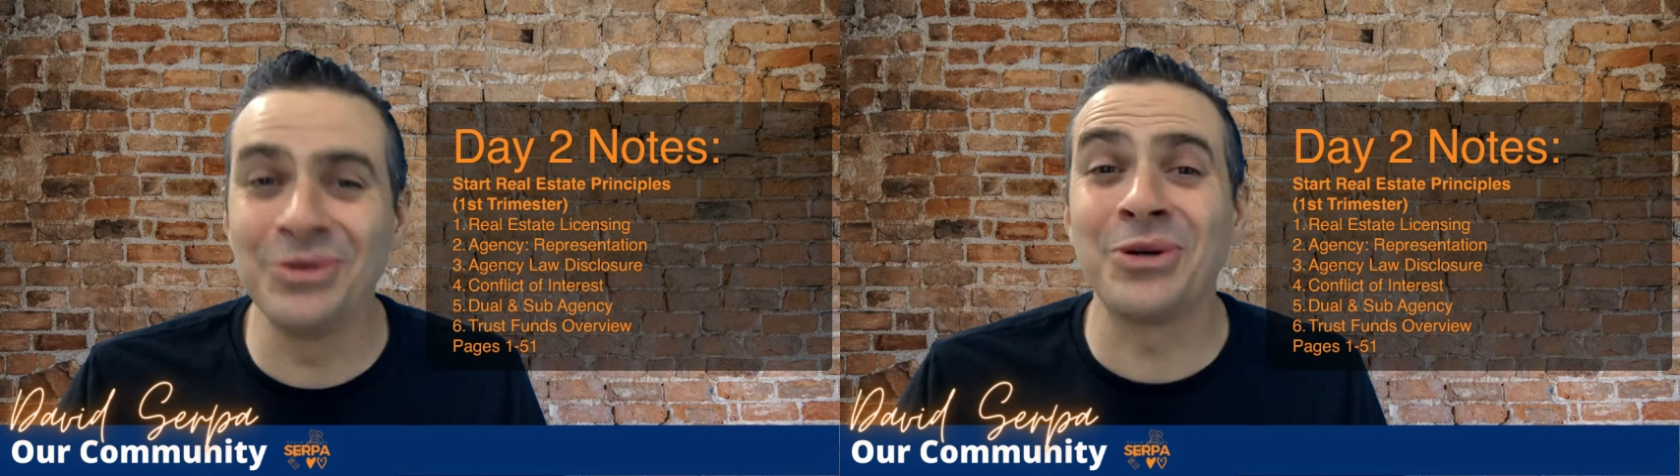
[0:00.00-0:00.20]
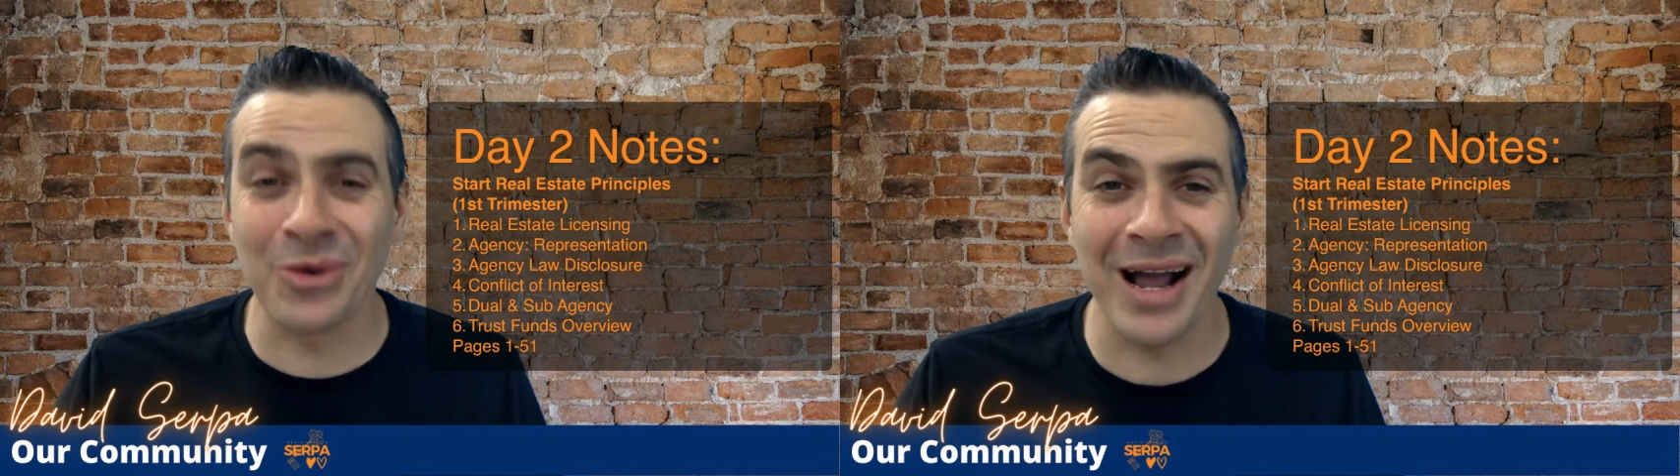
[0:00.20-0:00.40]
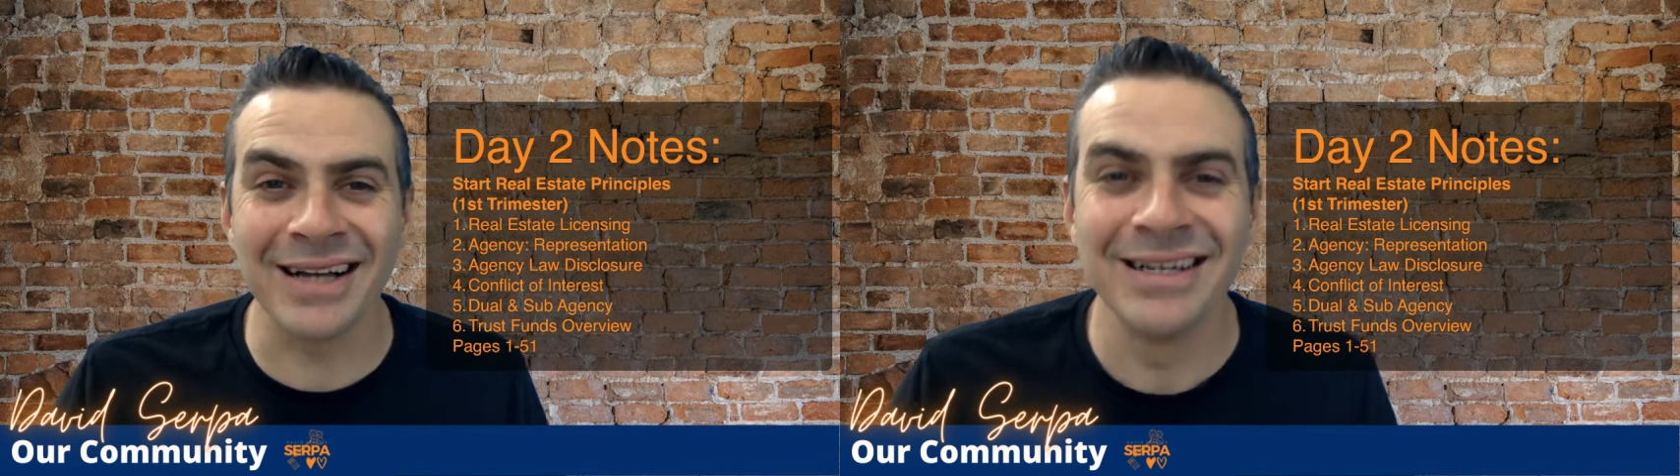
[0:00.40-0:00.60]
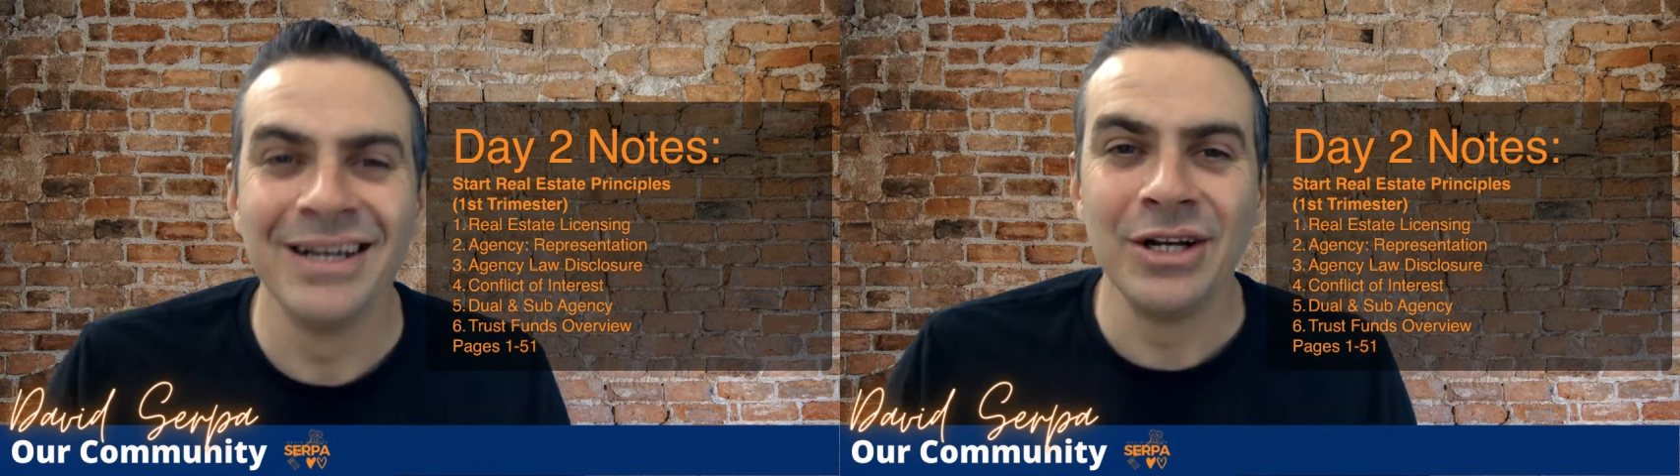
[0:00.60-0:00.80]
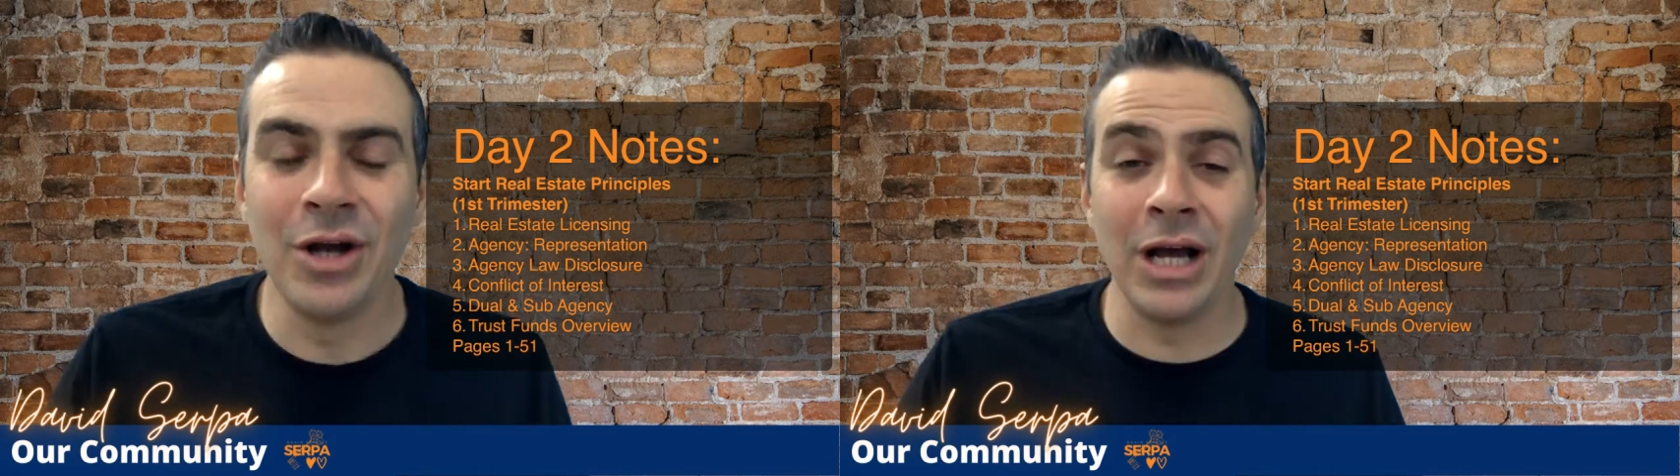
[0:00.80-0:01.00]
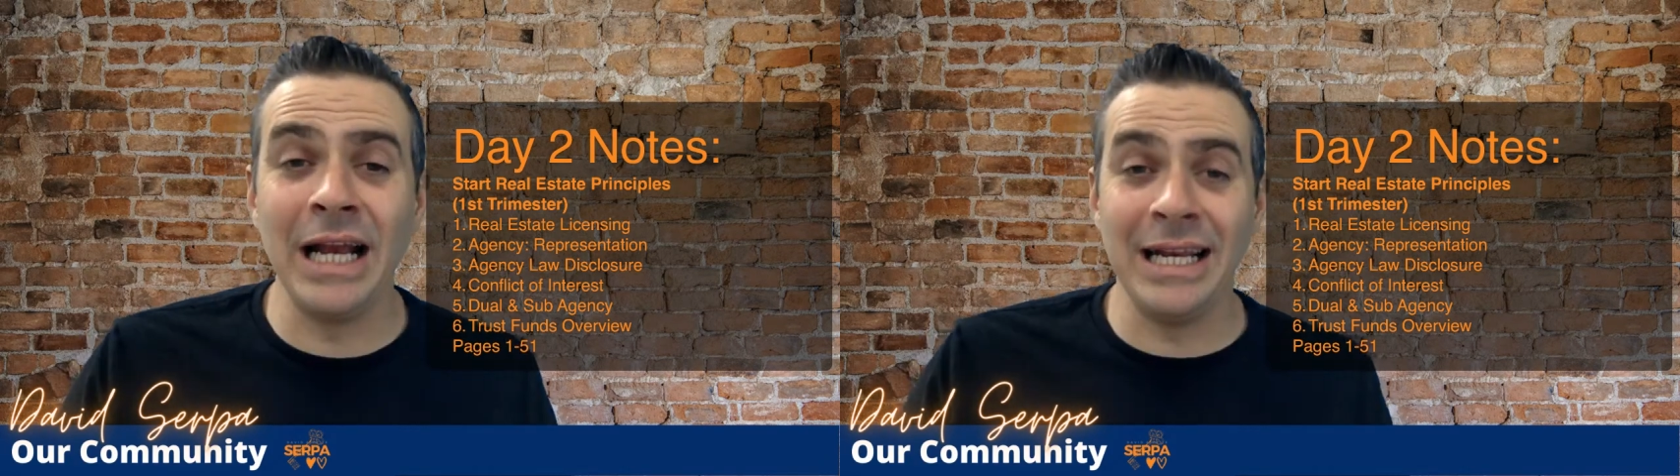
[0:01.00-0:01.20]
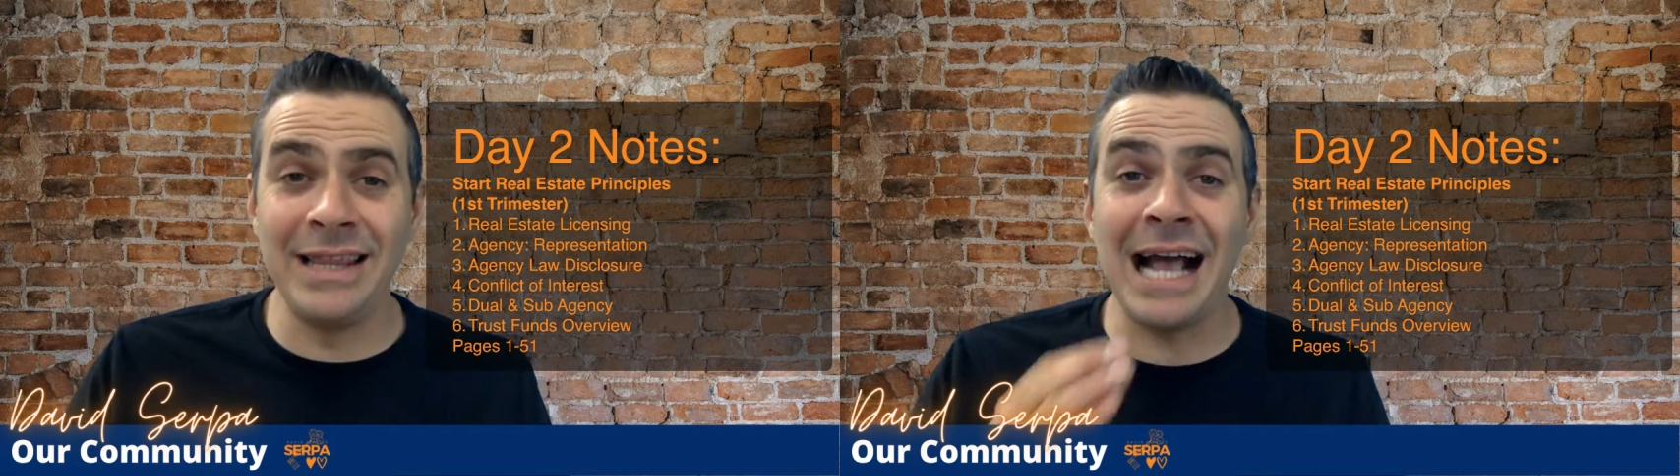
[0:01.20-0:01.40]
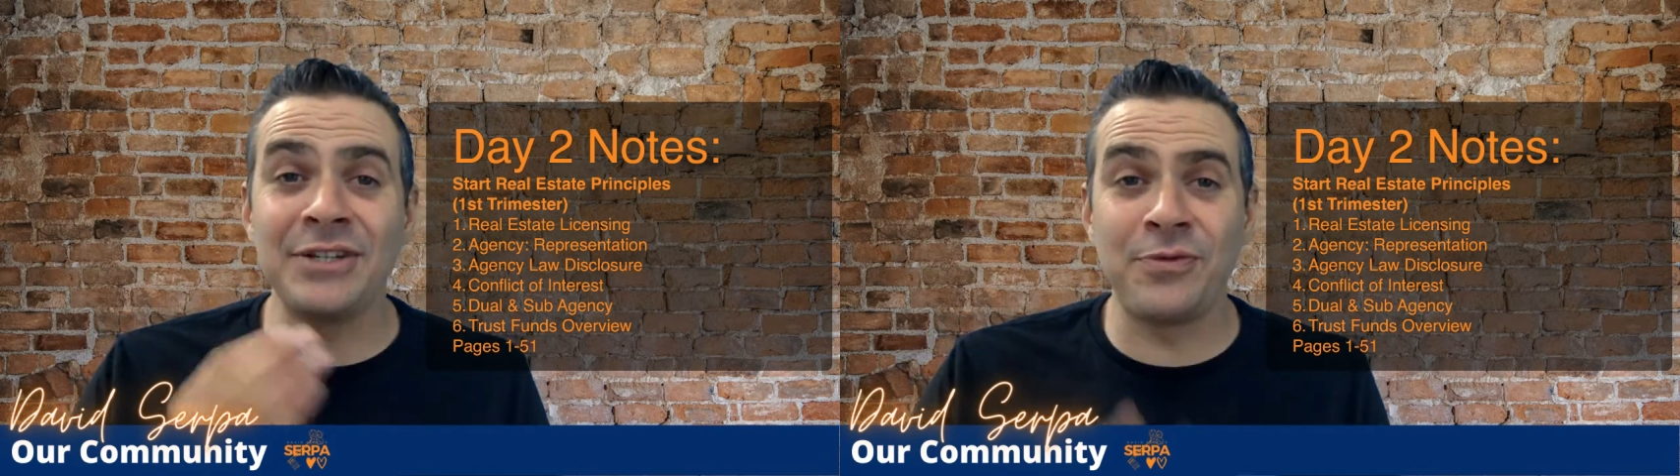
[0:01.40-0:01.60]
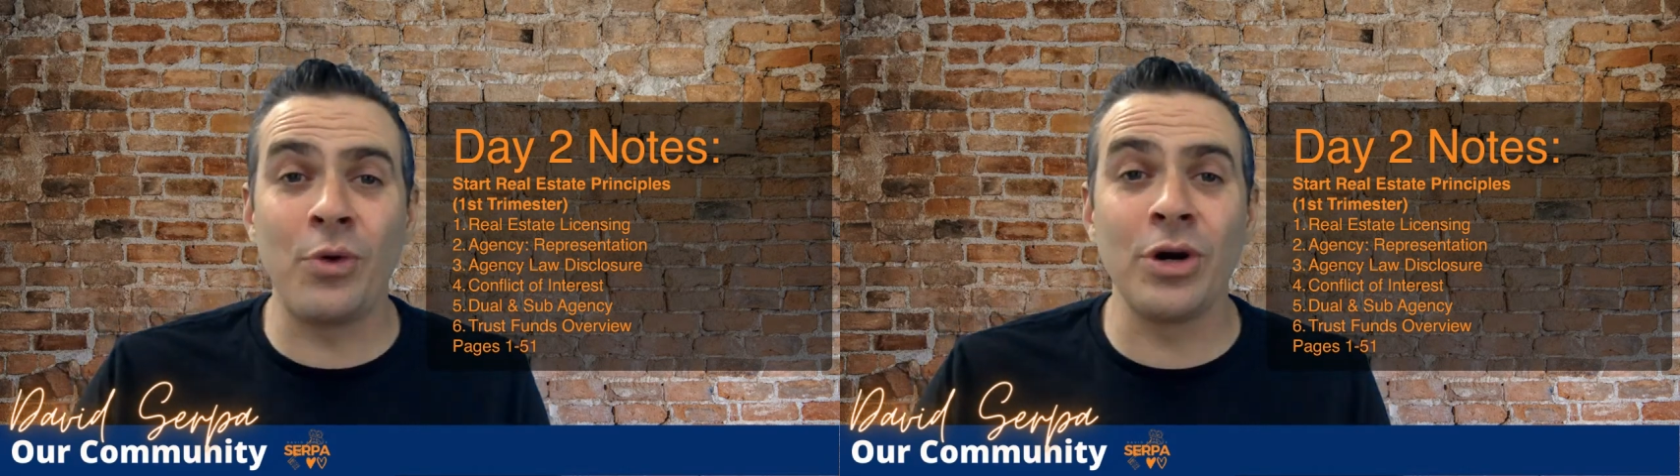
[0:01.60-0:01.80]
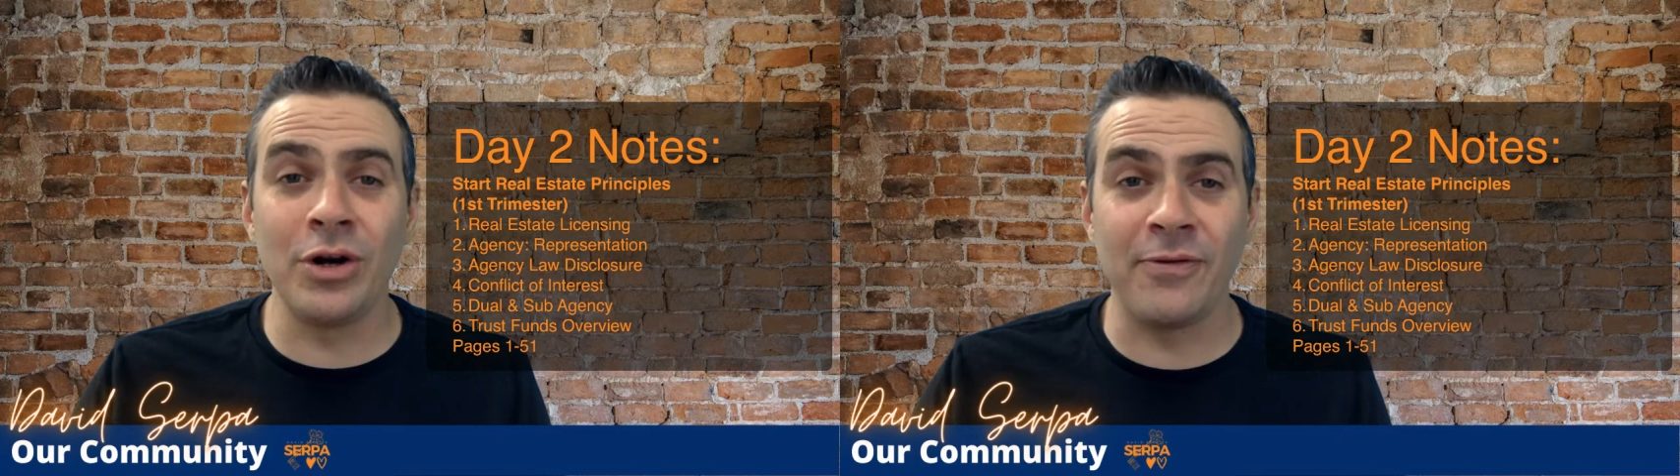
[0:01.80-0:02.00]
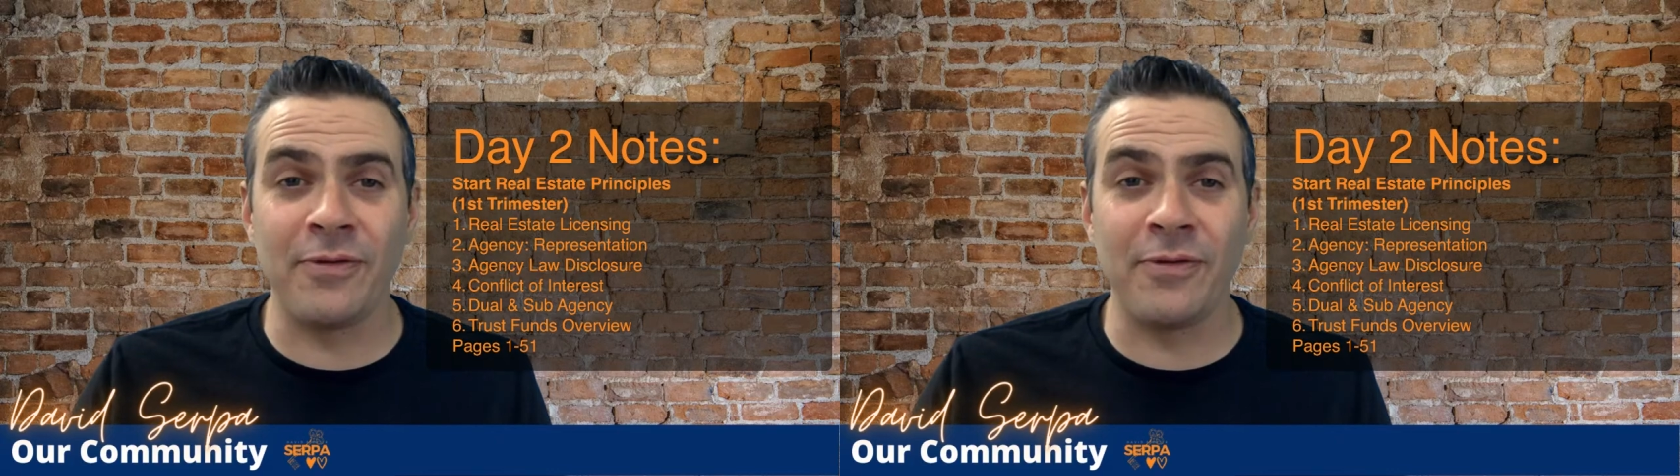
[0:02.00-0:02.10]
Correct. No, and that's for your